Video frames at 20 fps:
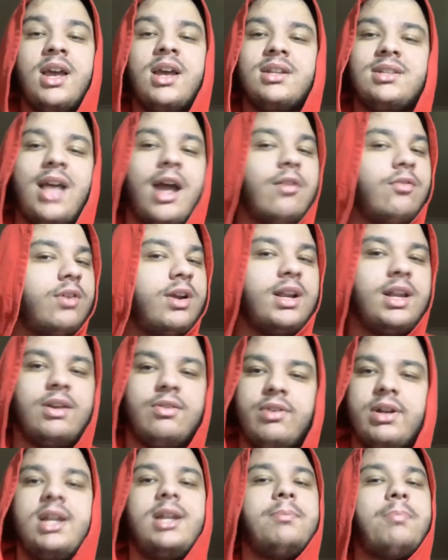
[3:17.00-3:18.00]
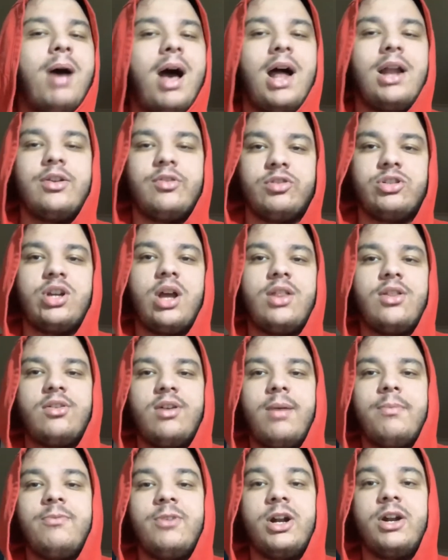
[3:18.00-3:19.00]
They really, really partner each other
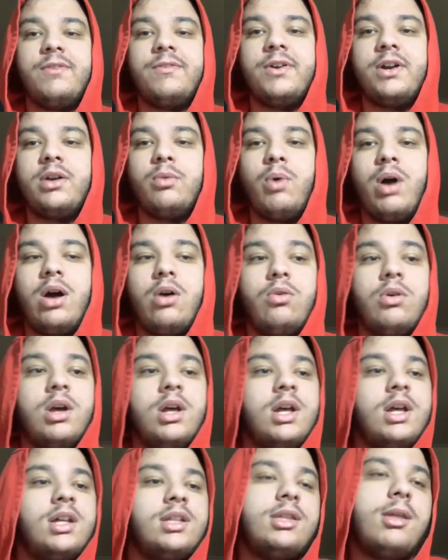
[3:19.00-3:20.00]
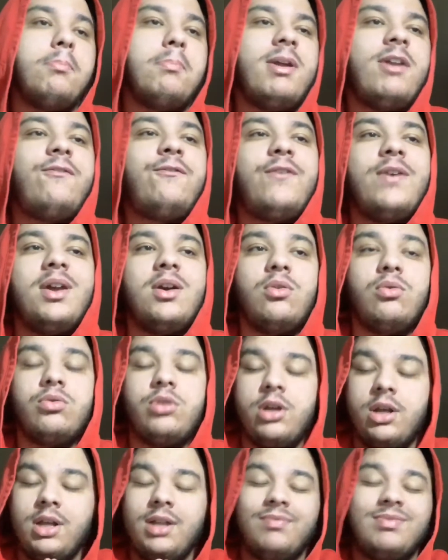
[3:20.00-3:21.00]
up very, very well. The midfield,
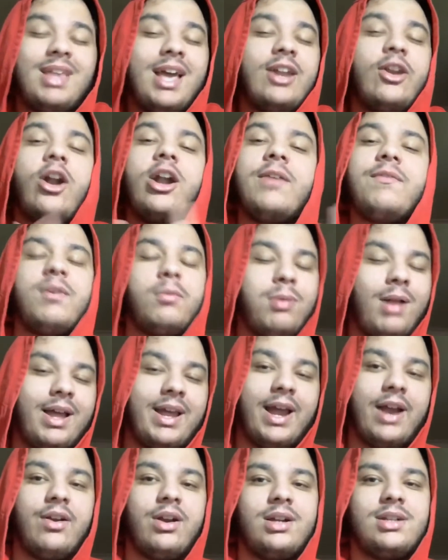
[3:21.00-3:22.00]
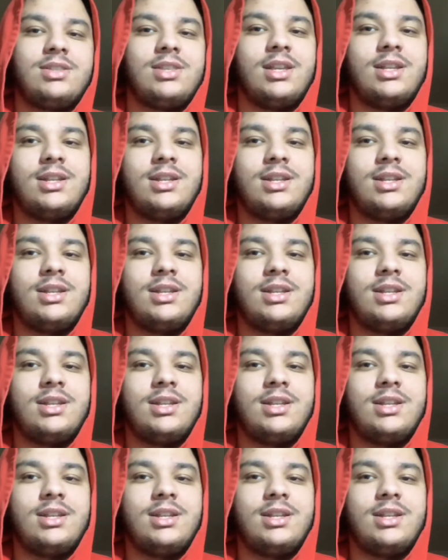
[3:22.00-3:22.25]
they don't even play Eriksen.